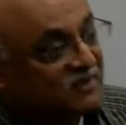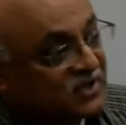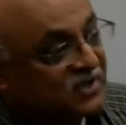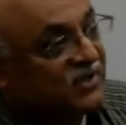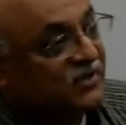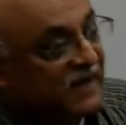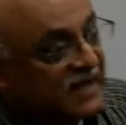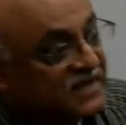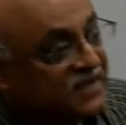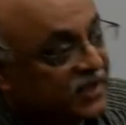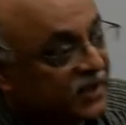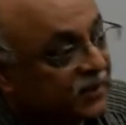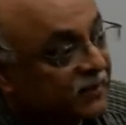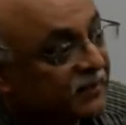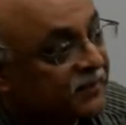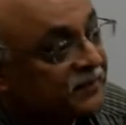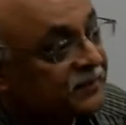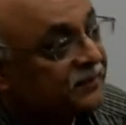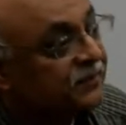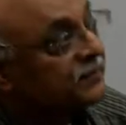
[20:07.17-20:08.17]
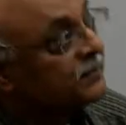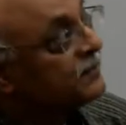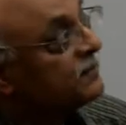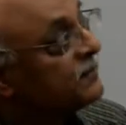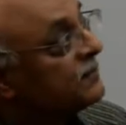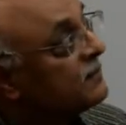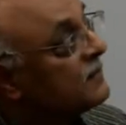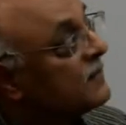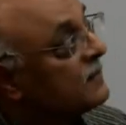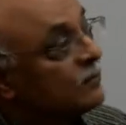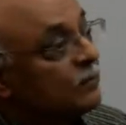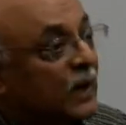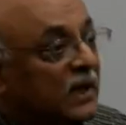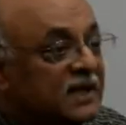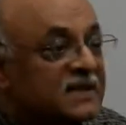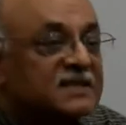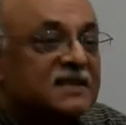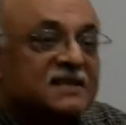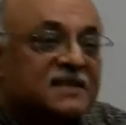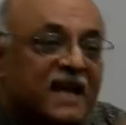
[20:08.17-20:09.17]
to the rescue. But
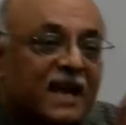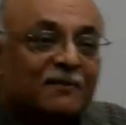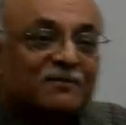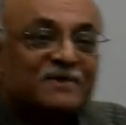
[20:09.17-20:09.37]
it's the same